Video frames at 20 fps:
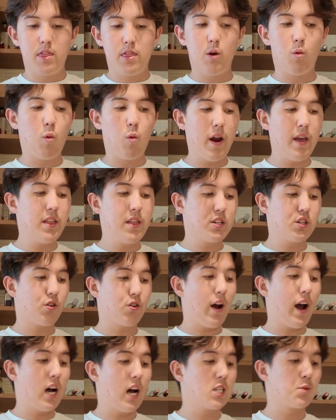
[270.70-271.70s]
the way that
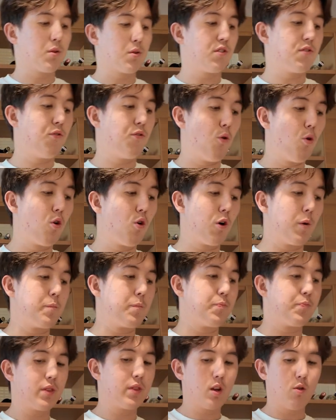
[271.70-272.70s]
your ads
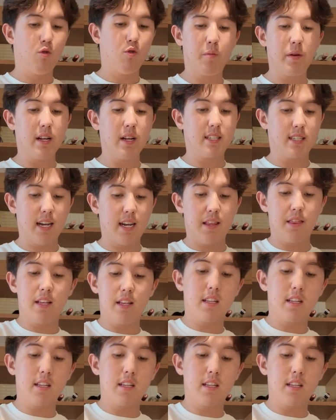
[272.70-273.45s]
perform will be insane.